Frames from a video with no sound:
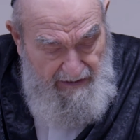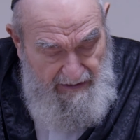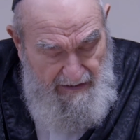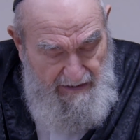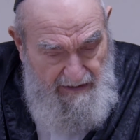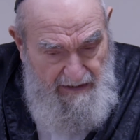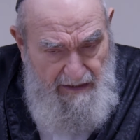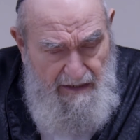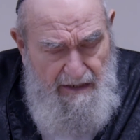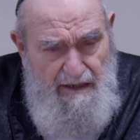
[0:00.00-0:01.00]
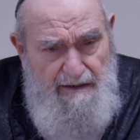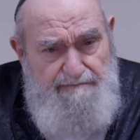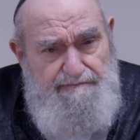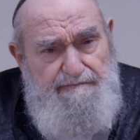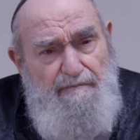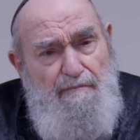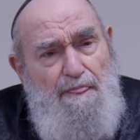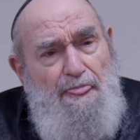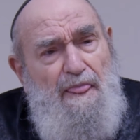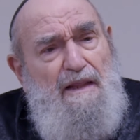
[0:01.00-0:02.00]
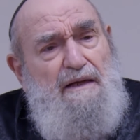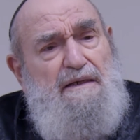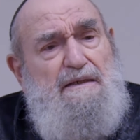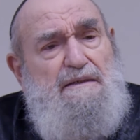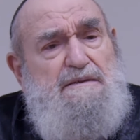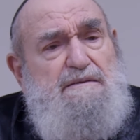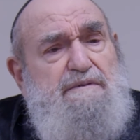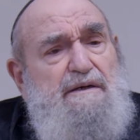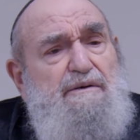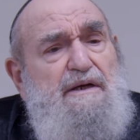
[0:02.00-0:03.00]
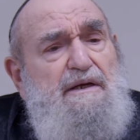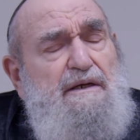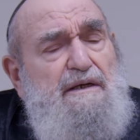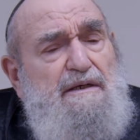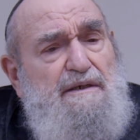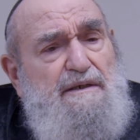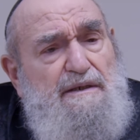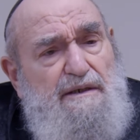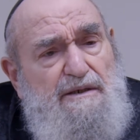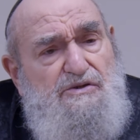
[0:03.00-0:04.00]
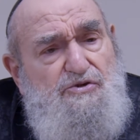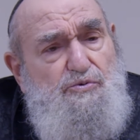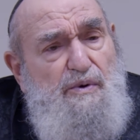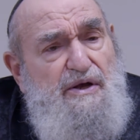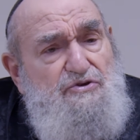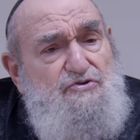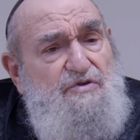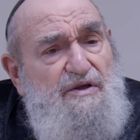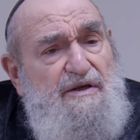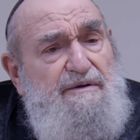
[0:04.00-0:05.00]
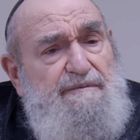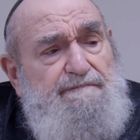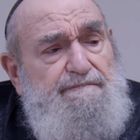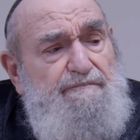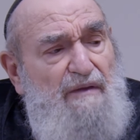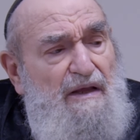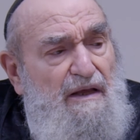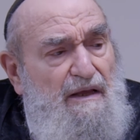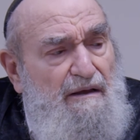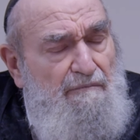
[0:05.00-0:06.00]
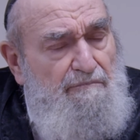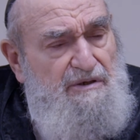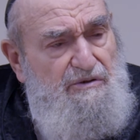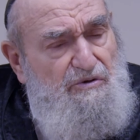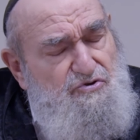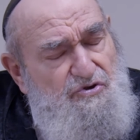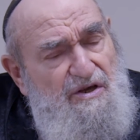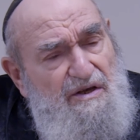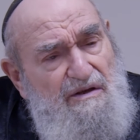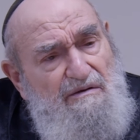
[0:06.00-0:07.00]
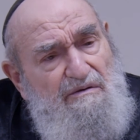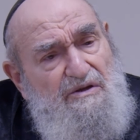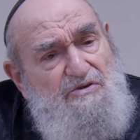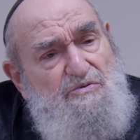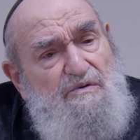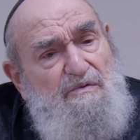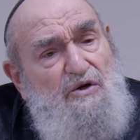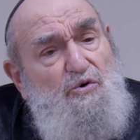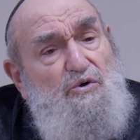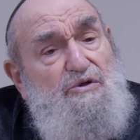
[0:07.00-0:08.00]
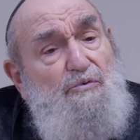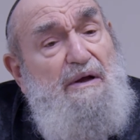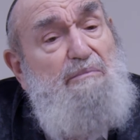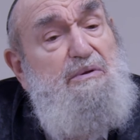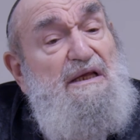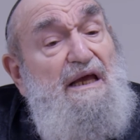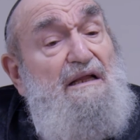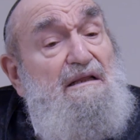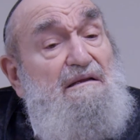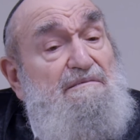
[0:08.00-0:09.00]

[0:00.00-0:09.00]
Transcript: It's a very strange thing. But you see, um, we called the rebel yell.